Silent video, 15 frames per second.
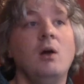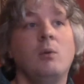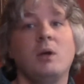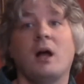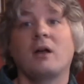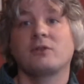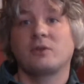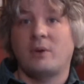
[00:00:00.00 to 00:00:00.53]

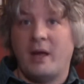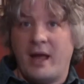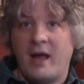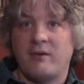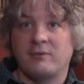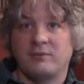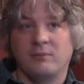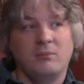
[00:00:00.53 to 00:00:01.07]
We also
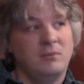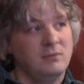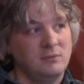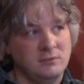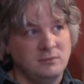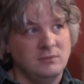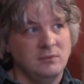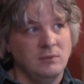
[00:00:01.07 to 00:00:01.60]
have
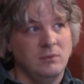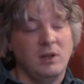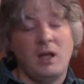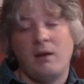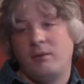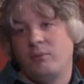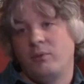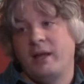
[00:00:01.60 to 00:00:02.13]

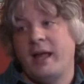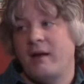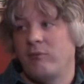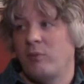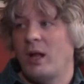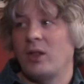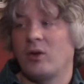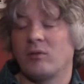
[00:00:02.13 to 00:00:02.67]

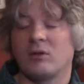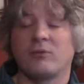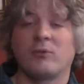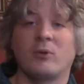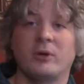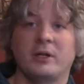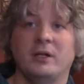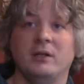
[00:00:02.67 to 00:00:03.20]
well over
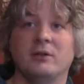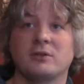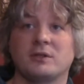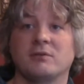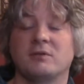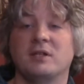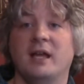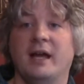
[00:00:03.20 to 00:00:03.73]
40 years
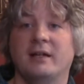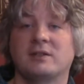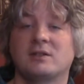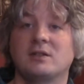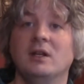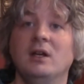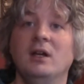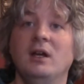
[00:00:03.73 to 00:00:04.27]
of tests